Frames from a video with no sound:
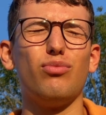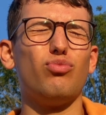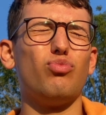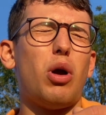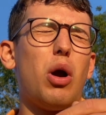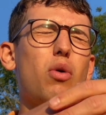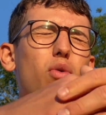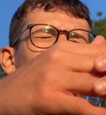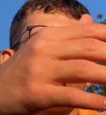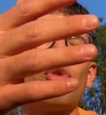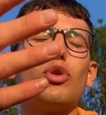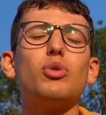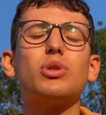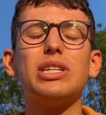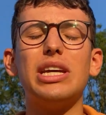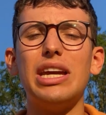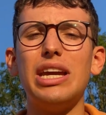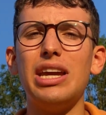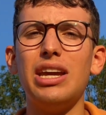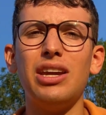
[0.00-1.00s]
well,
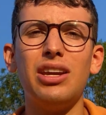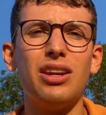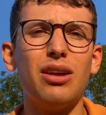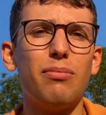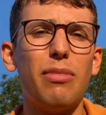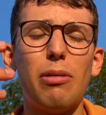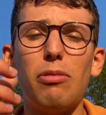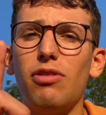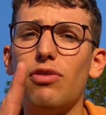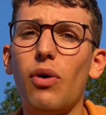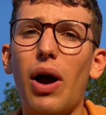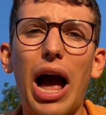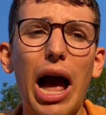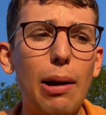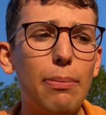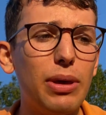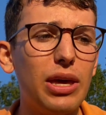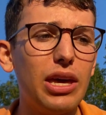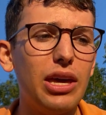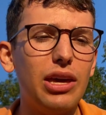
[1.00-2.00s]
routine. It made me feel
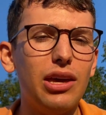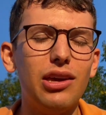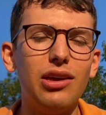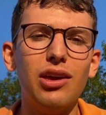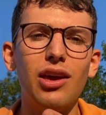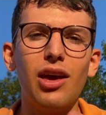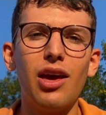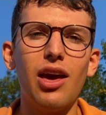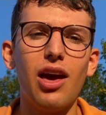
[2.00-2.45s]
happy.